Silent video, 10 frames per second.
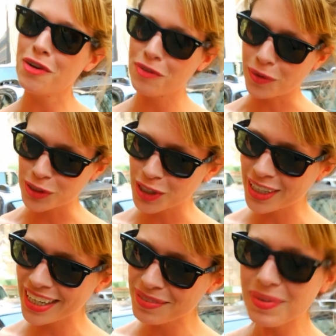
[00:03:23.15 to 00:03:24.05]

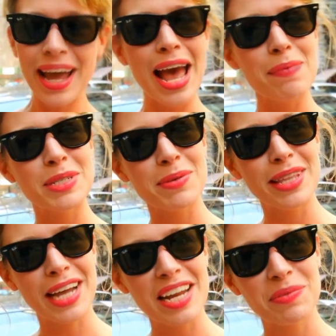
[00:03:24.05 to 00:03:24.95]
Fortunately, I happen to be the
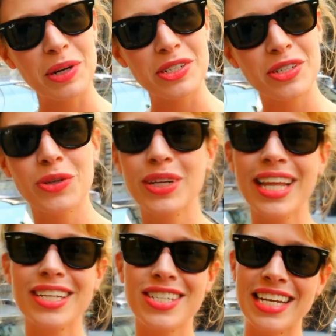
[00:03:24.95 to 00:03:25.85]
kind of person who
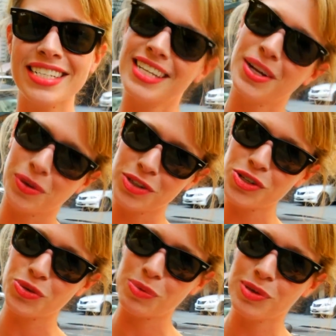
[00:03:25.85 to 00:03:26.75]
collects things like gorgeous
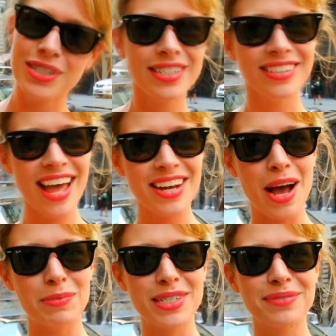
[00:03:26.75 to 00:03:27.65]
drawer pulls and
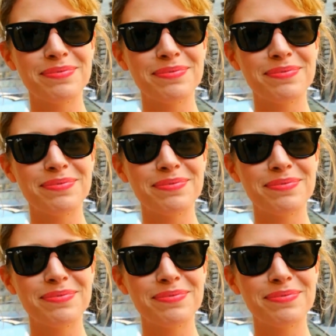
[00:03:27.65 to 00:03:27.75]
knobs.